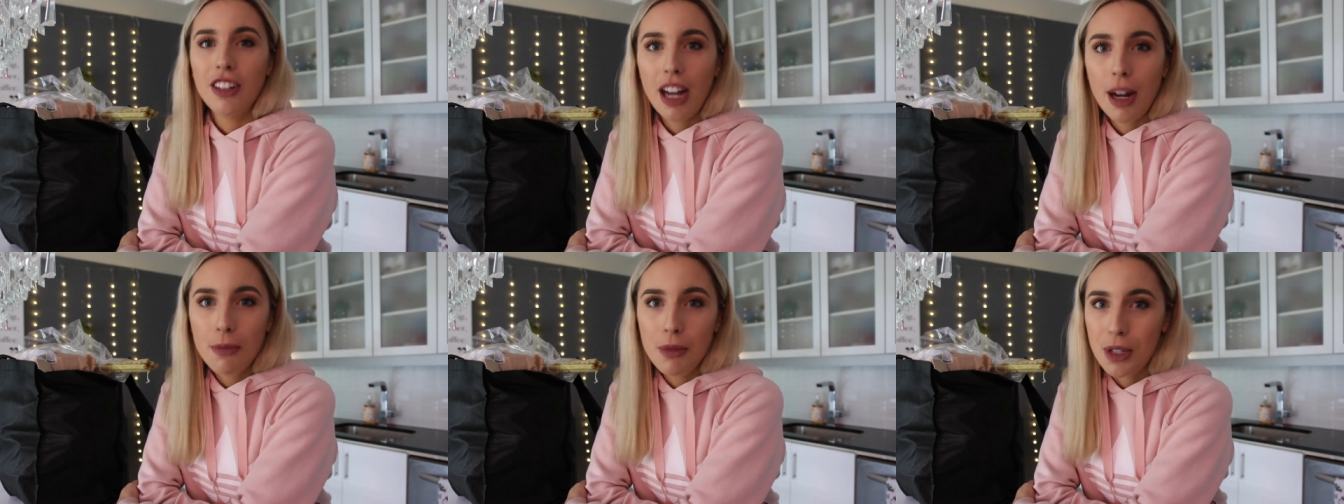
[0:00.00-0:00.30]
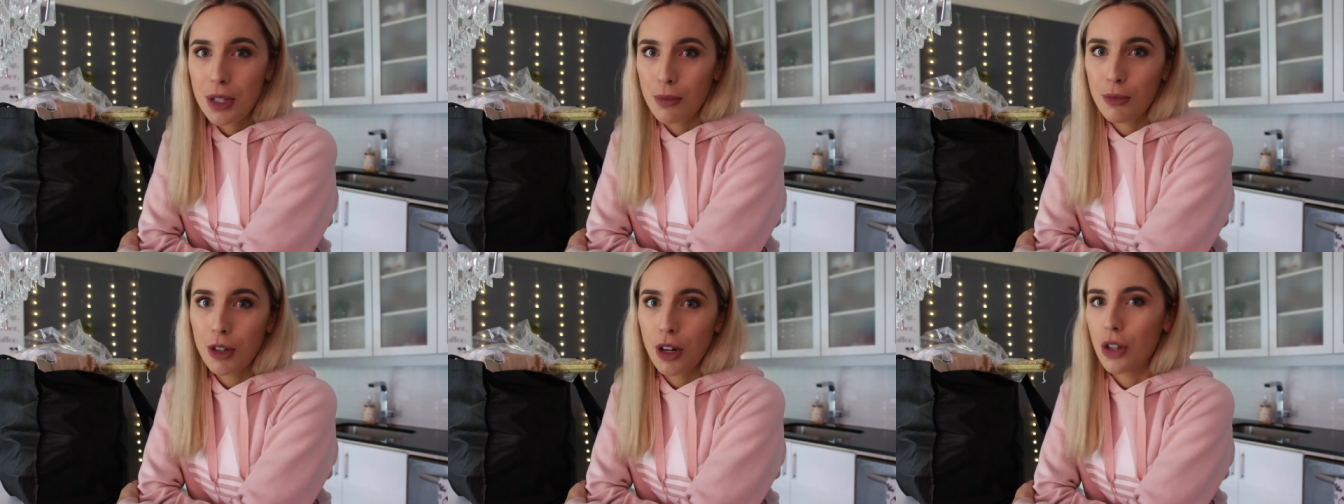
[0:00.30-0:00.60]
and grabbed
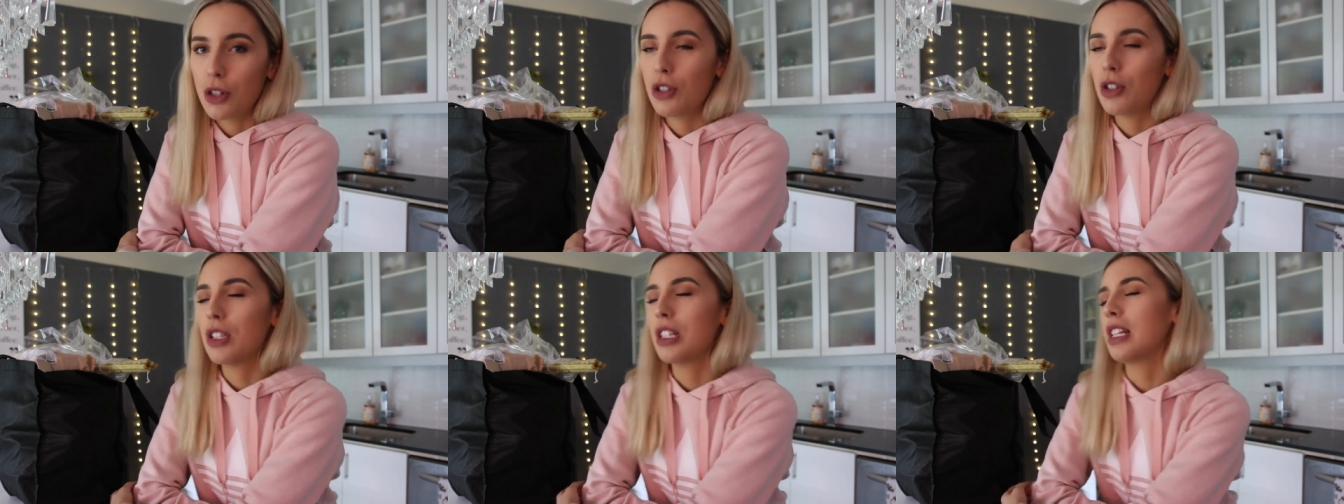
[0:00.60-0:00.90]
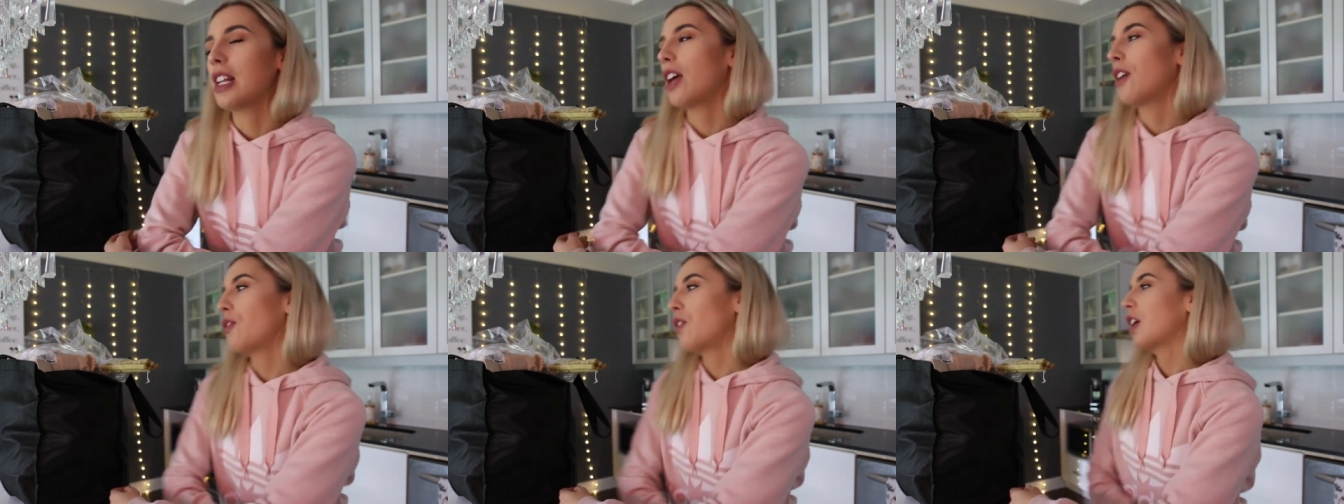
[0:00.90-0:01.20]
some groceries
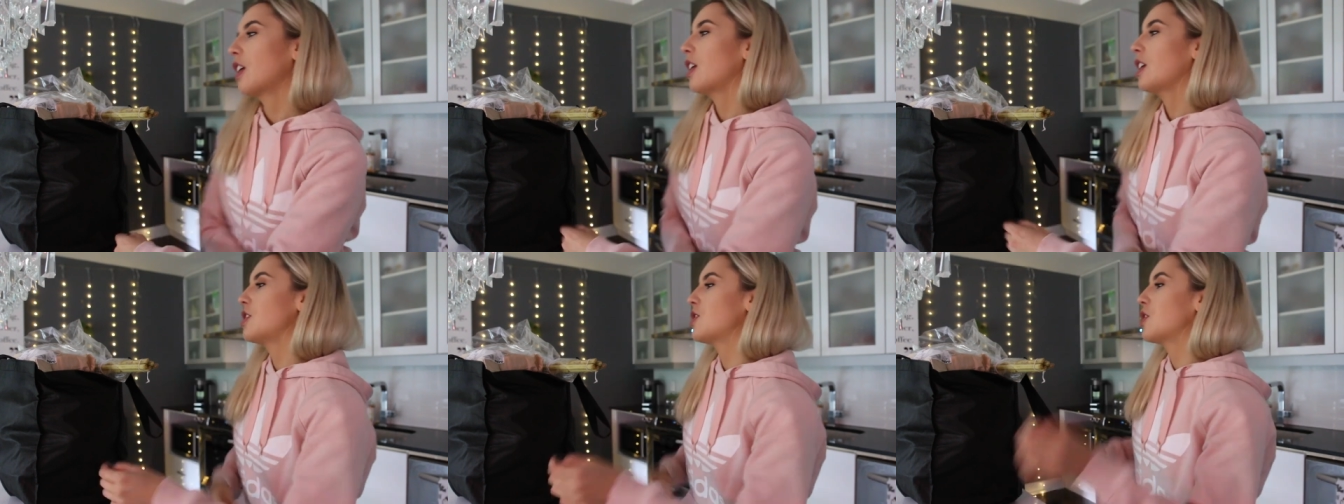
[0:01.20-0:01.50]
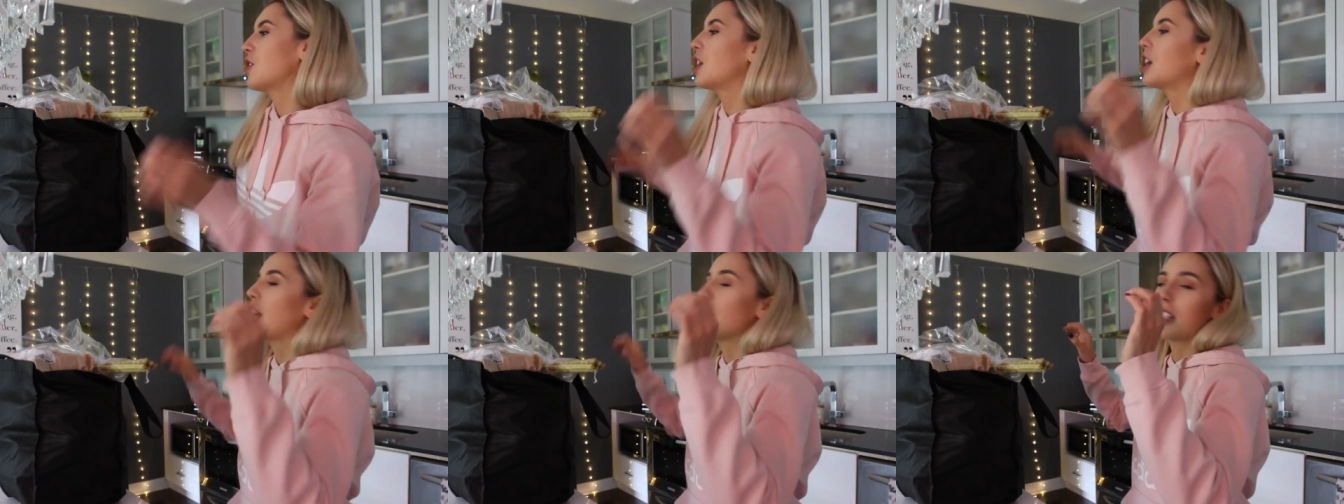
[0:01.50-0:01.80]
today. I figured I'd
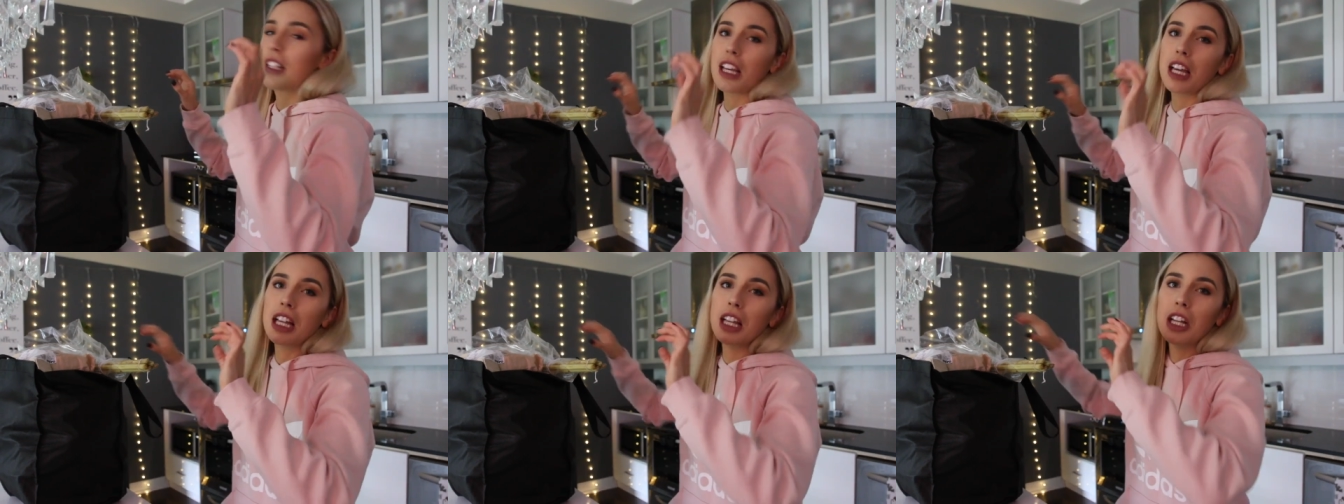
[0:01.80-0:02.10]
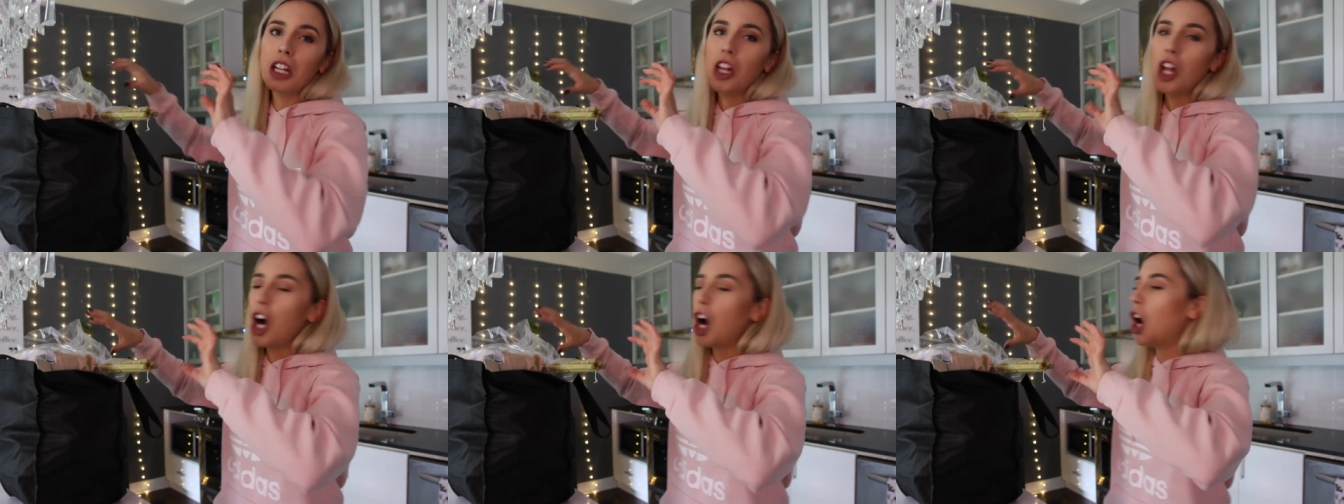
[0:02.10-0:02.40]
show you guys like a
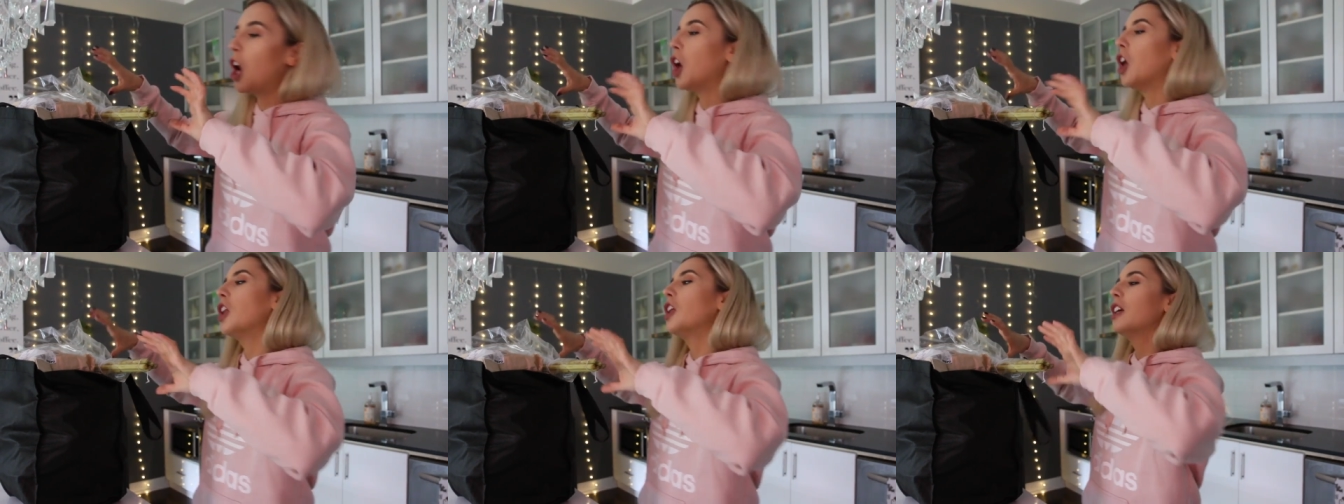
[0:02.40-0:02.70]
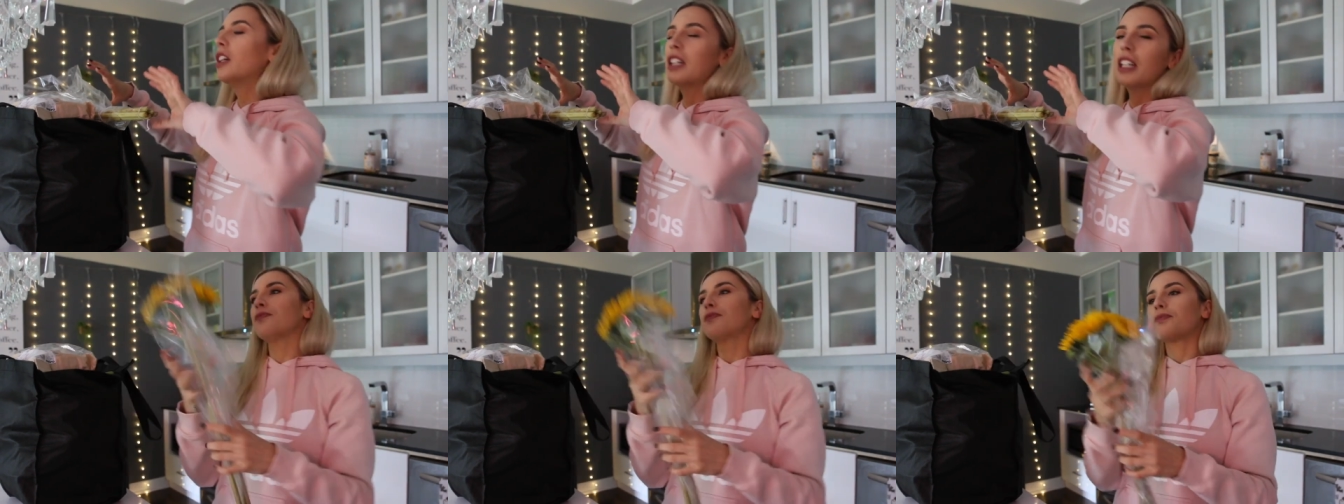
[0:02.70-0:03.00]
little
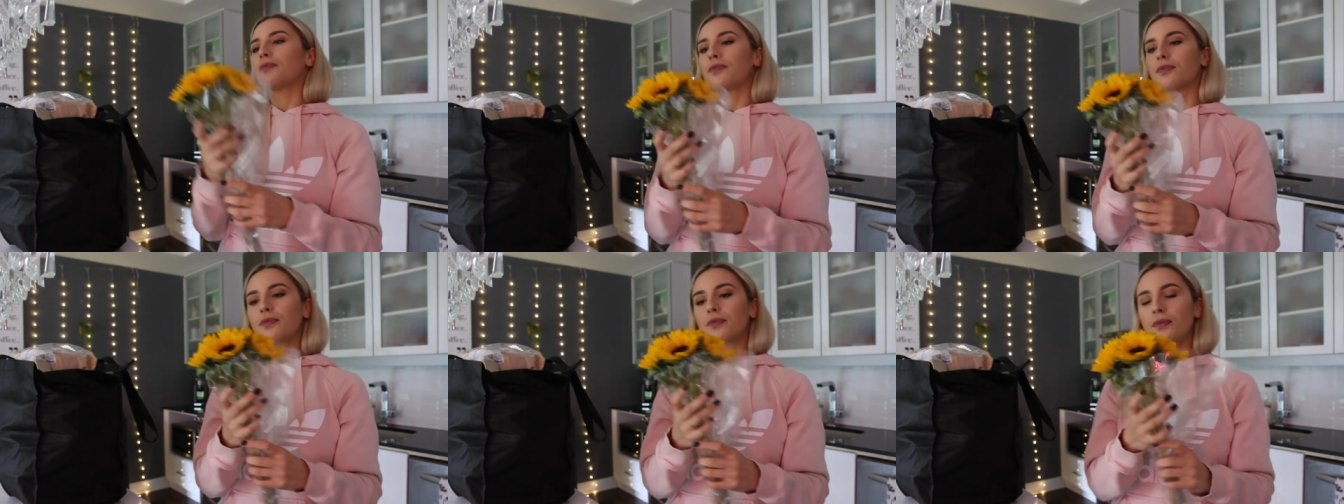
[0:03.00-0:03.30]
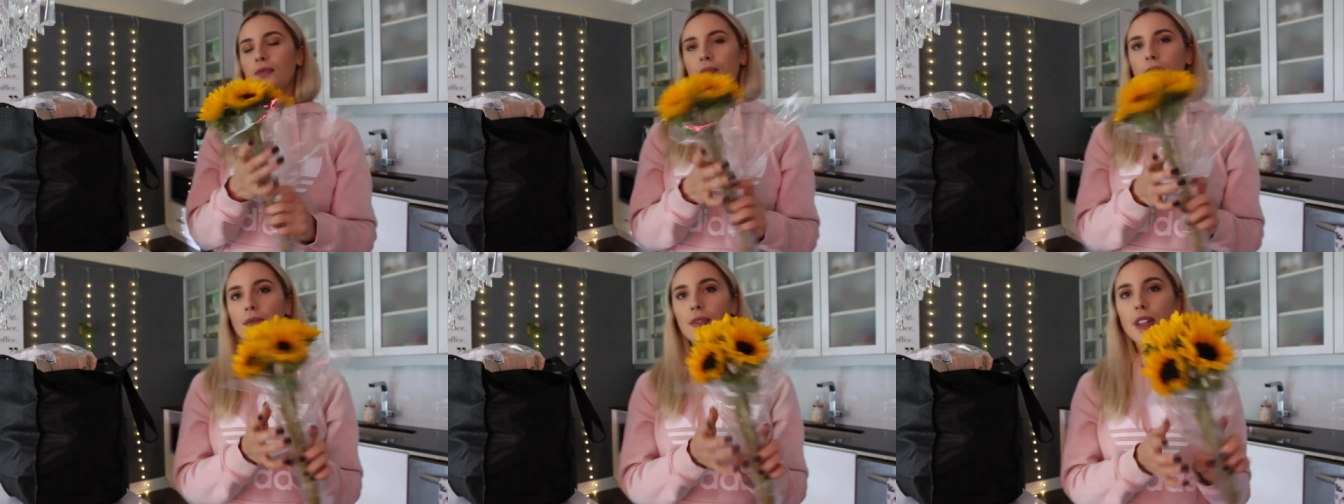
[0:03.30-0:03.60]
haul
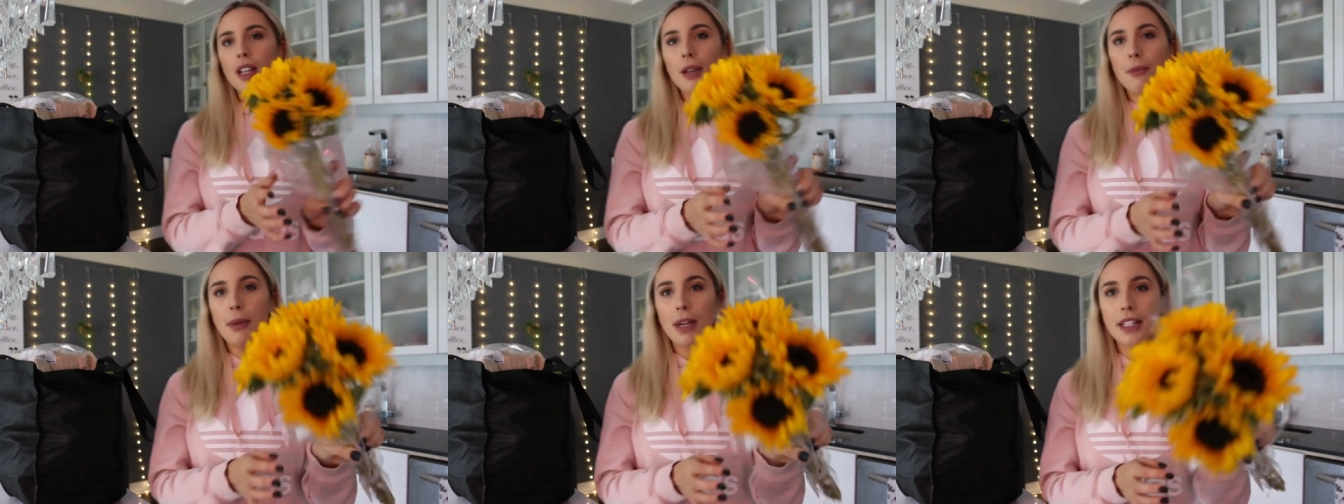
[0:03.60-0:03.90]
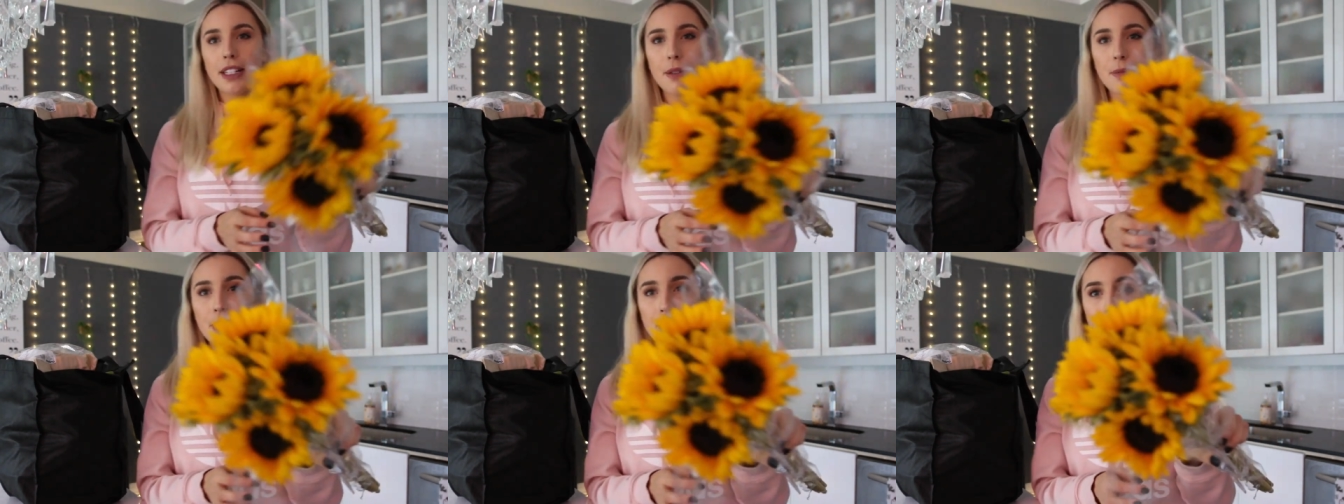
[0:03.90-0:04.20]

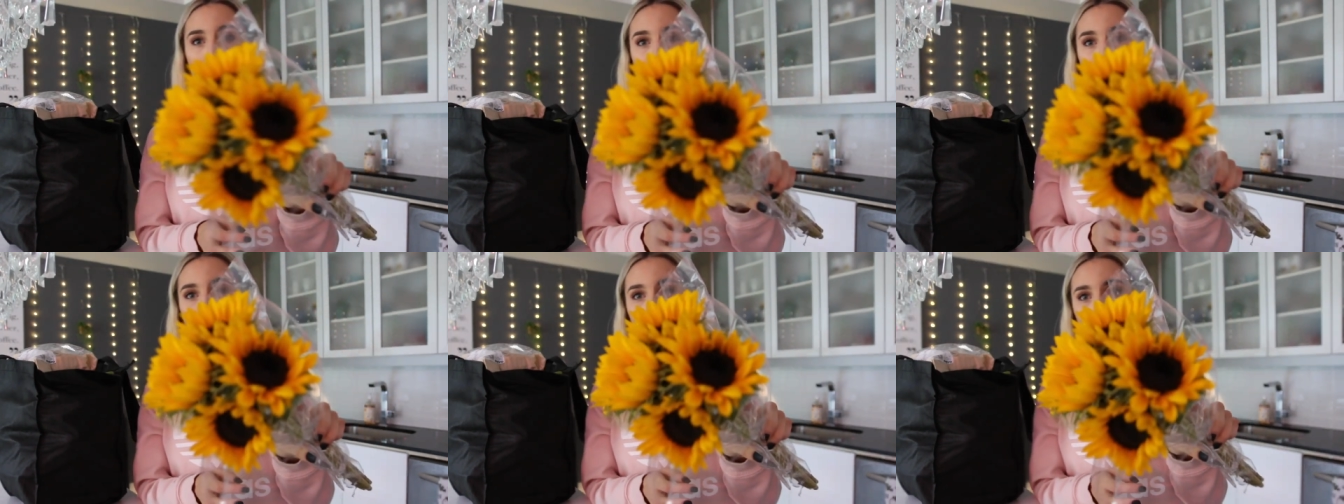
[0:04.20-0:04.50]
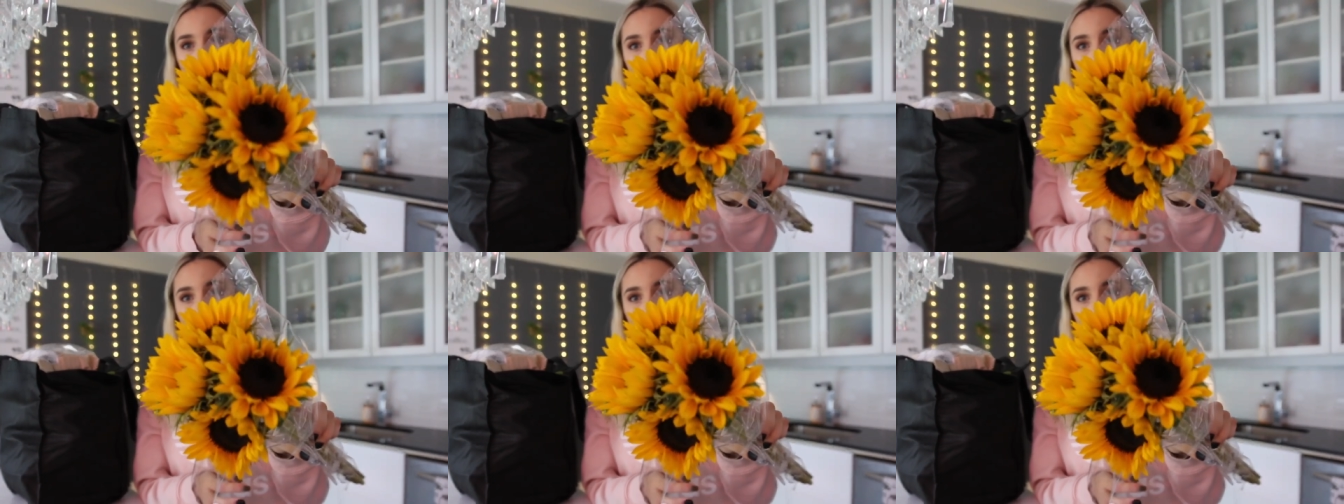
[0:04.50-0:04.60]
picked up some new